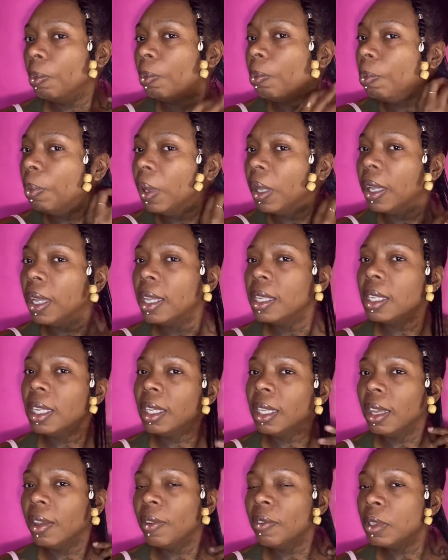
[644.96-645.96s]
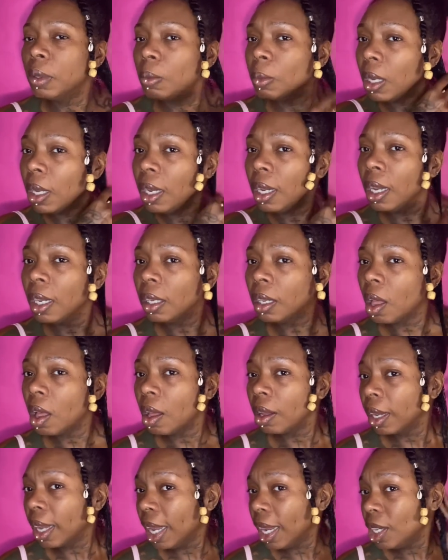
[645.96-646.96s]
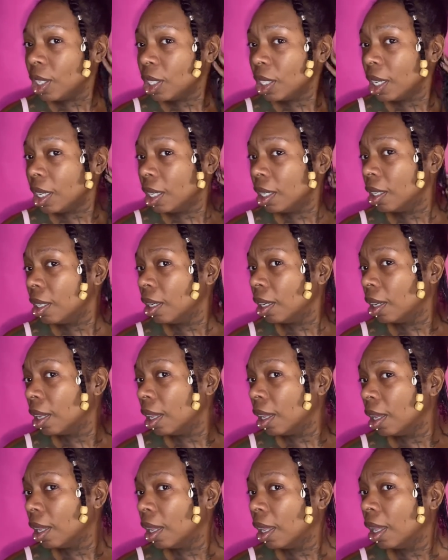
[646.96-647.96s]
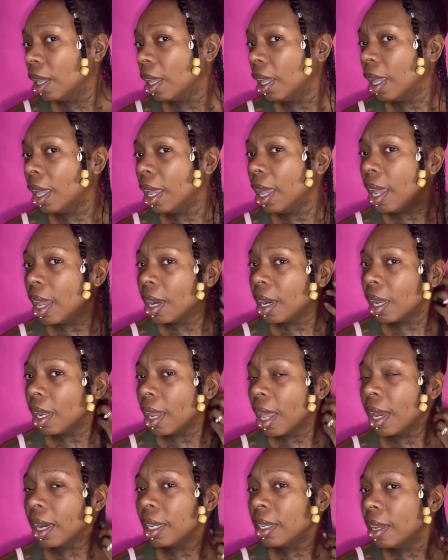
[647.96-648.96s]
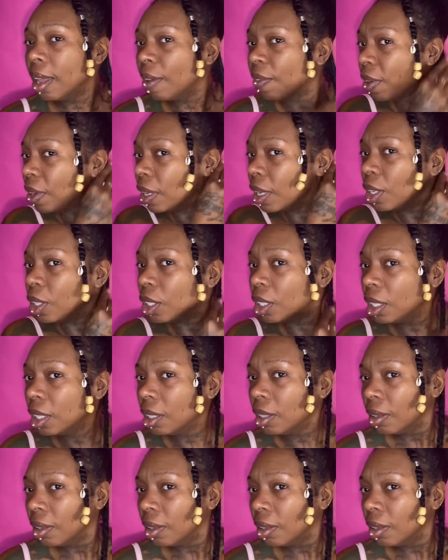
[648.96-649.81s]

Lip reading: because it gives me elongation and a lot of definition.